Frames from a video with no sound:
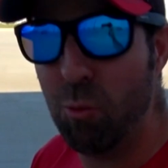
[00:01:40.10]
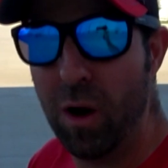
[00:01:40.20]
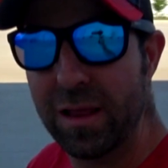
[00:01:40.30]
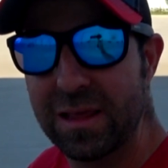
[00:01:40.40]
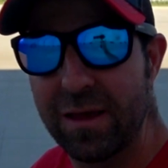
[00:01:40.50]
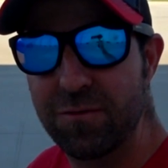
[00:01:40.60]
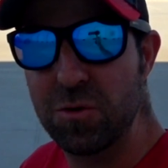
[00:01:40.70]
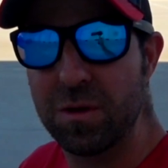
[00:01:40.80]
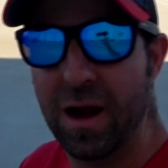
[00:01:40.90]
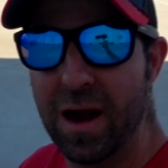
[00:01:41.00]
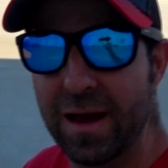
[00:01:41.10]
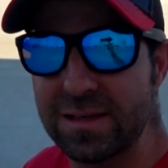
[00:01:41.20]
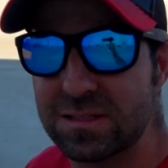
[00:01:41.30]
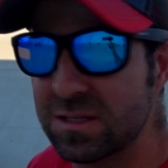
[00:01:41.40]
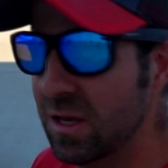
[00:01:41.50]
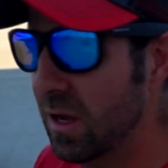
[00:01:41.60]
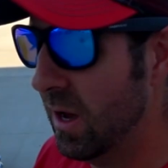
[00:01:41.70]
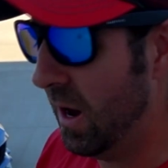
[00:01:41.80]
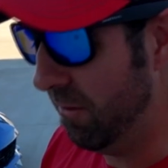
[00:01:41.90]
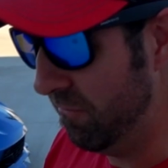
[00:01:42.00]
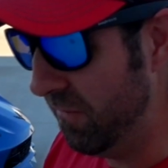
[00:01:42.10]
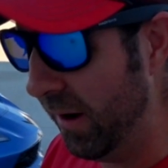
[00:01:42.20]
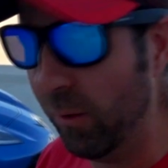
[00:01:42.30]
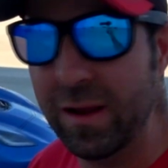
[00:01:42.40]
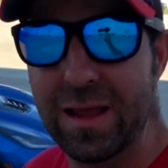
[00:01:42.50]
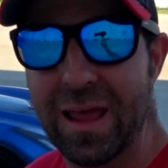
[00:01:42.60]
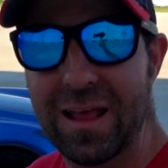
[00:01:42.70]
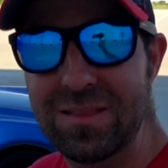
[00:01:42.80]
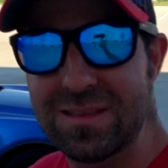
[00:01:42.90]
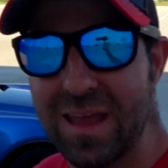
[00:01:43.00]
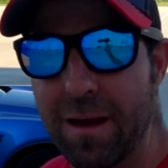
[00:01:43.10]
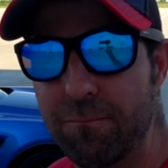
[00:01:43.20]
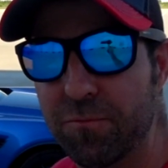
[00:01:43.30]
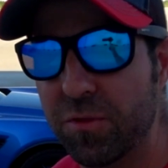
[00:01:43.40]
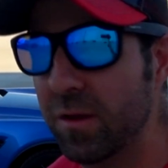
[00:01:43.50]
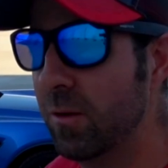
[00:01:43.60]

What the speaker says: want to give you guys a very in-depth